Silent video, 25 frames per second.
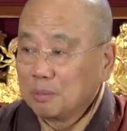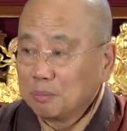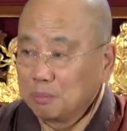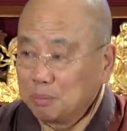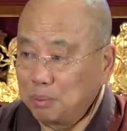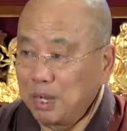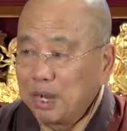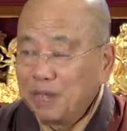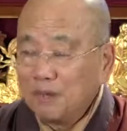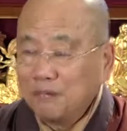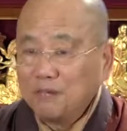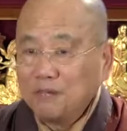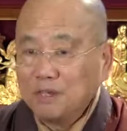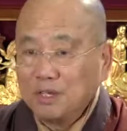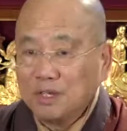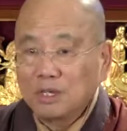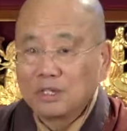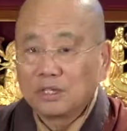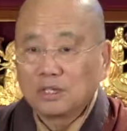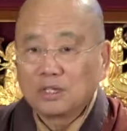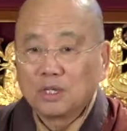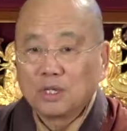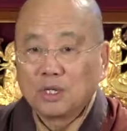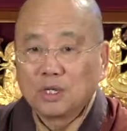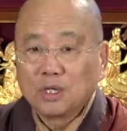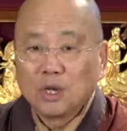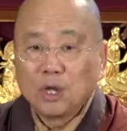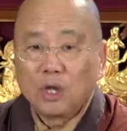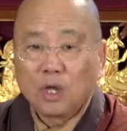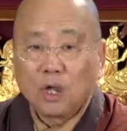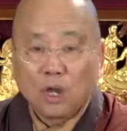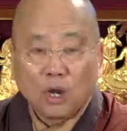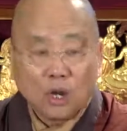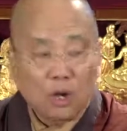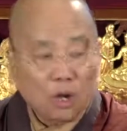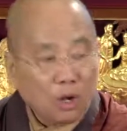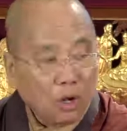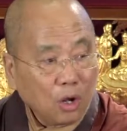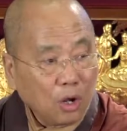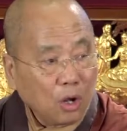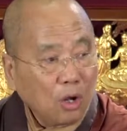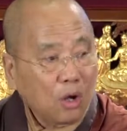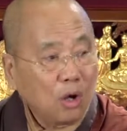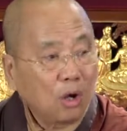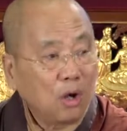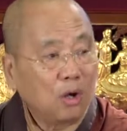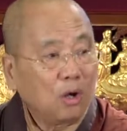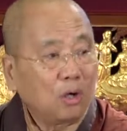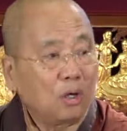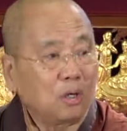breath is
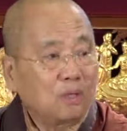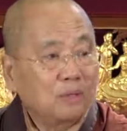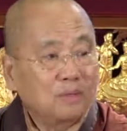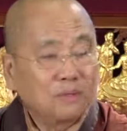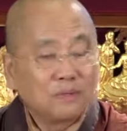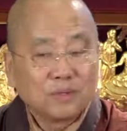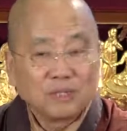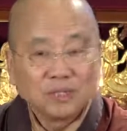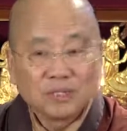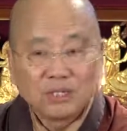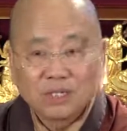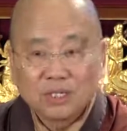long,